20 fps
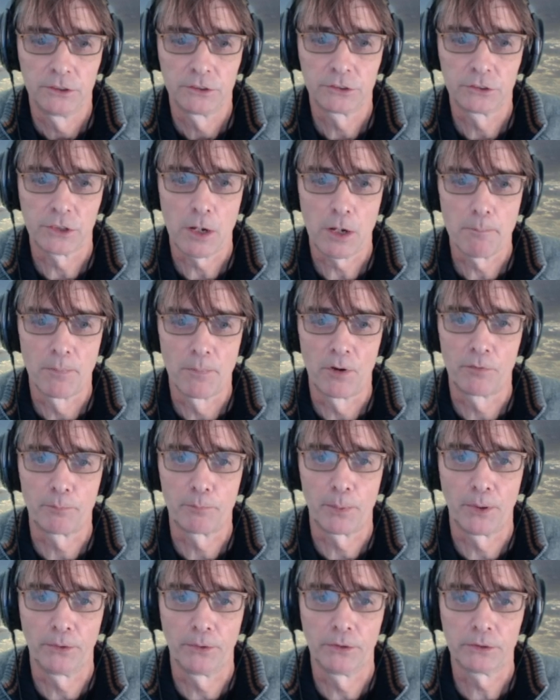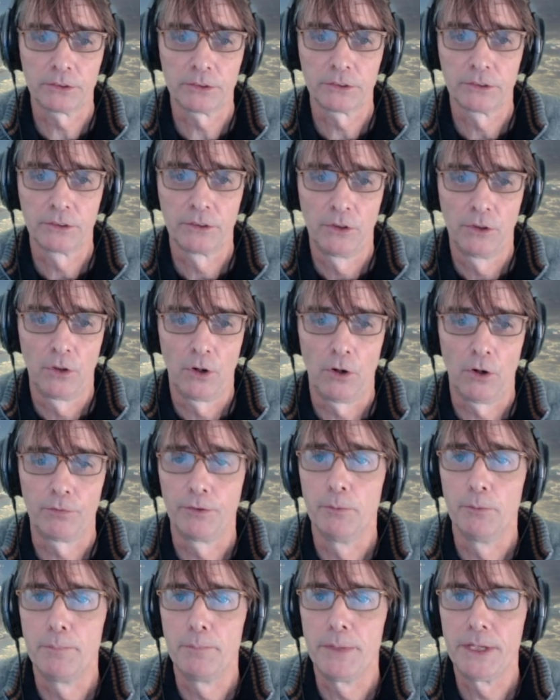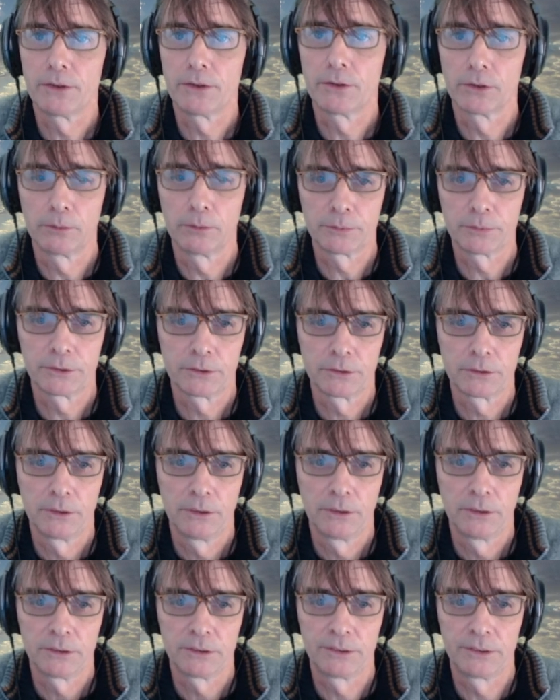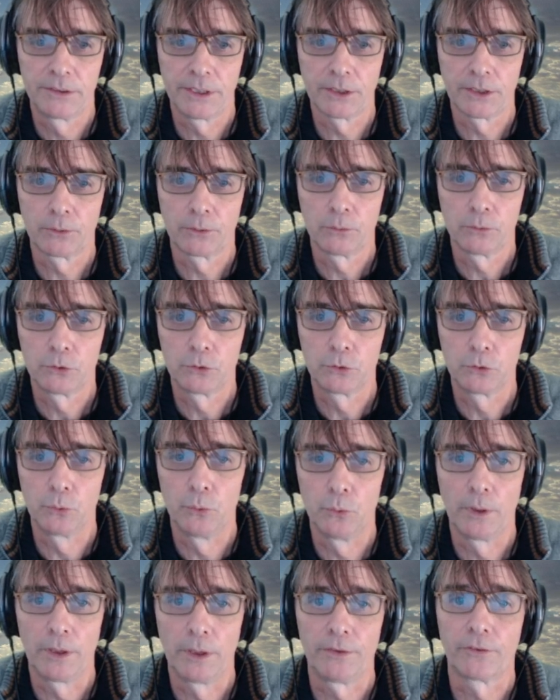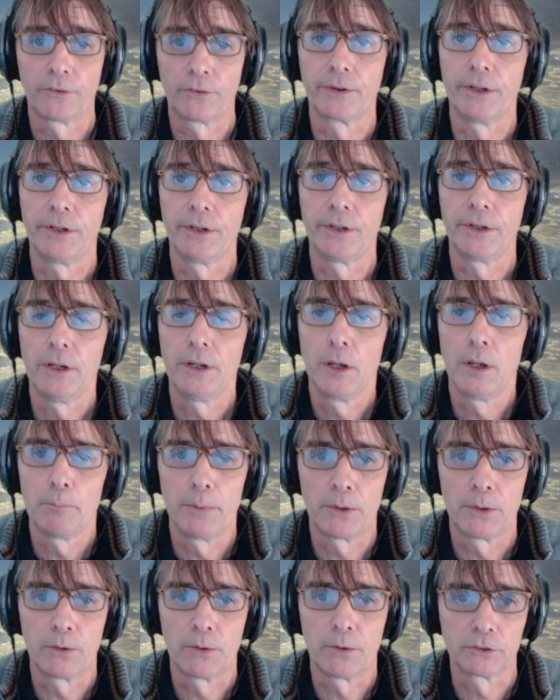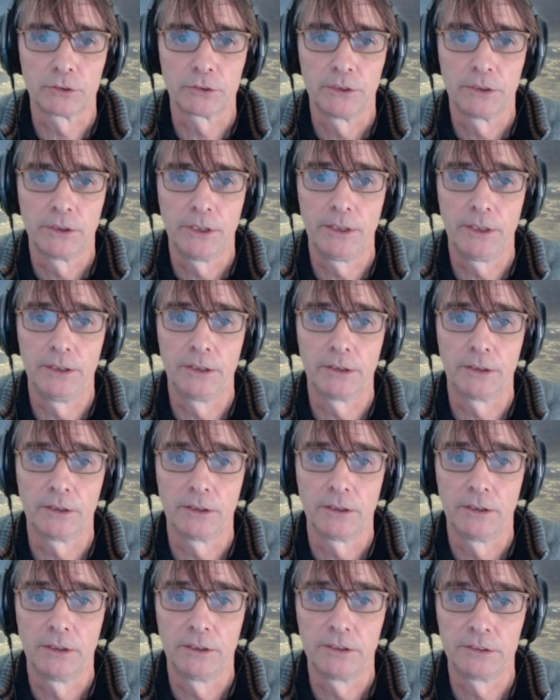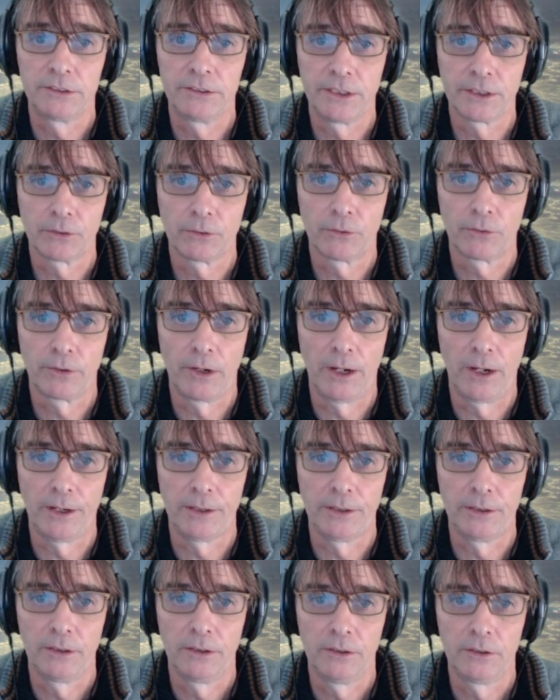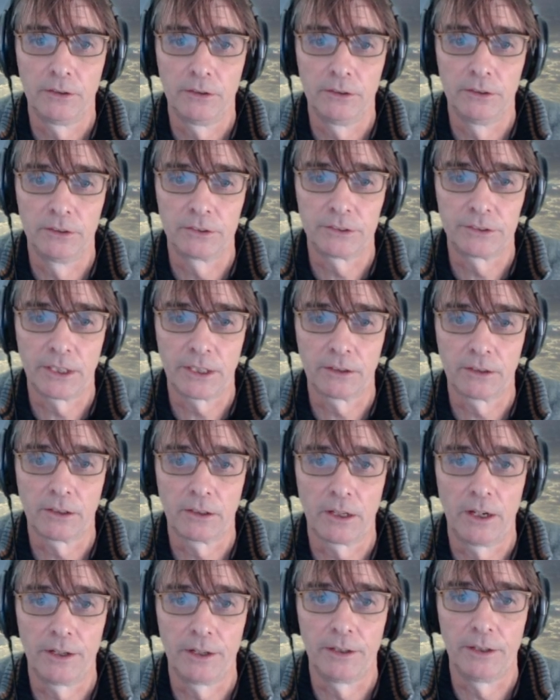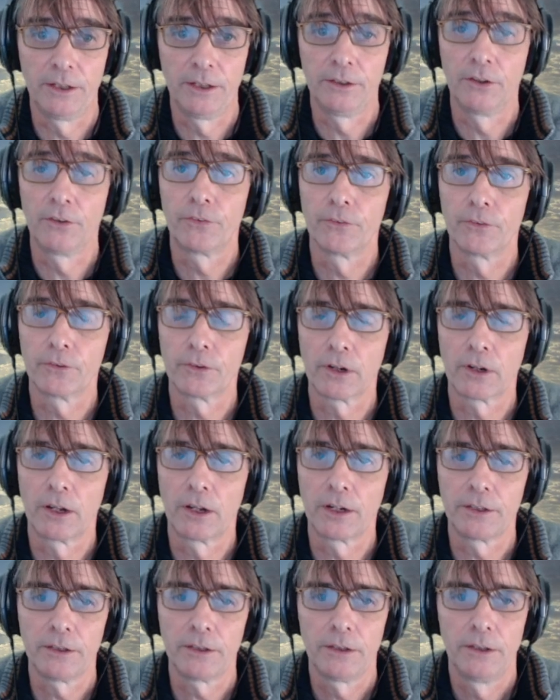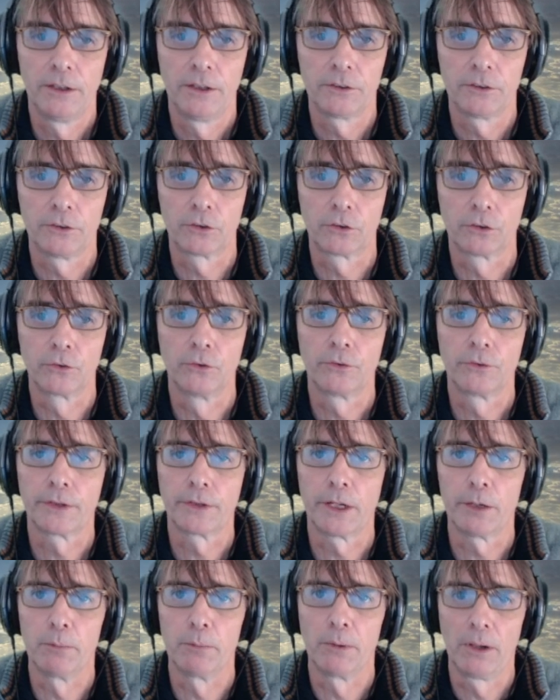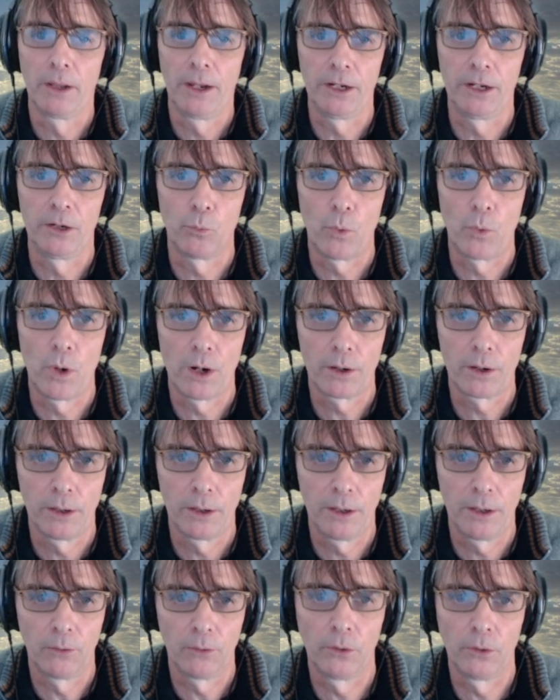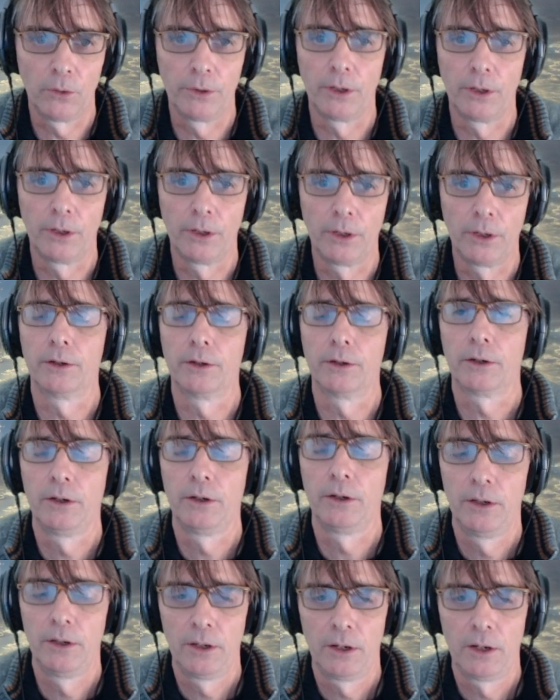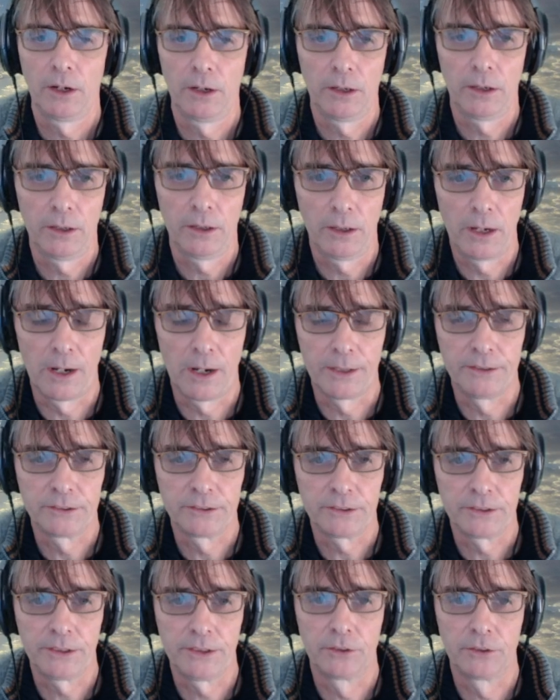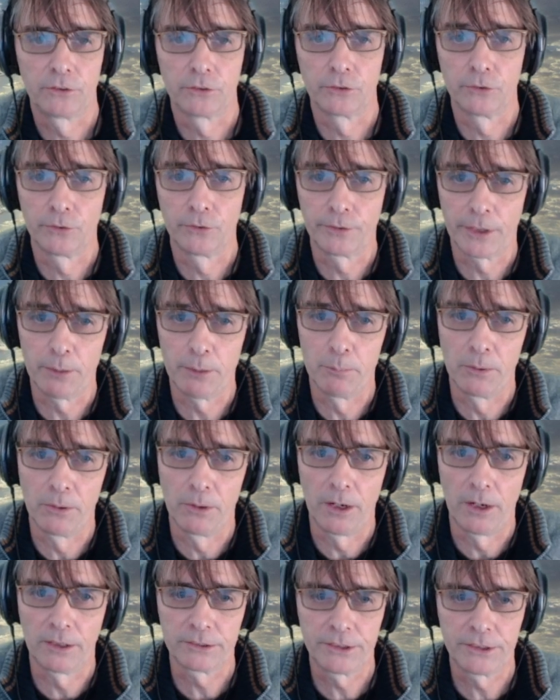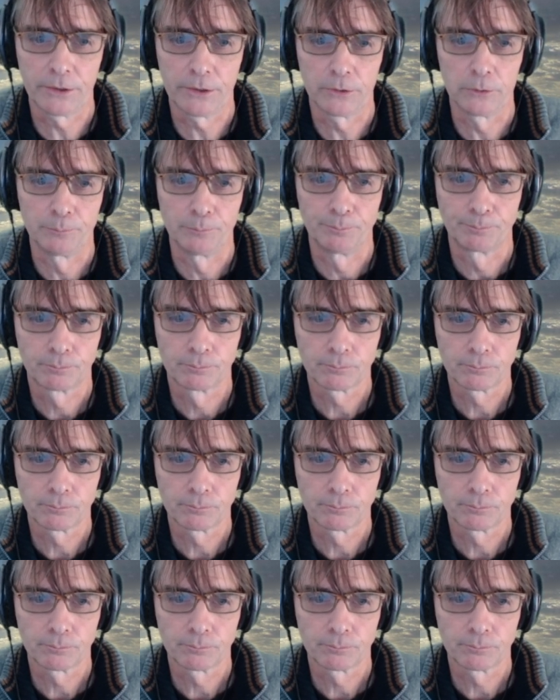sum of products of the min terms 0, 2, and 3, because in the 0th line, the 2nd line, and the 3rd line, the truth table had a 1, and all the other lines in the truth table are 0.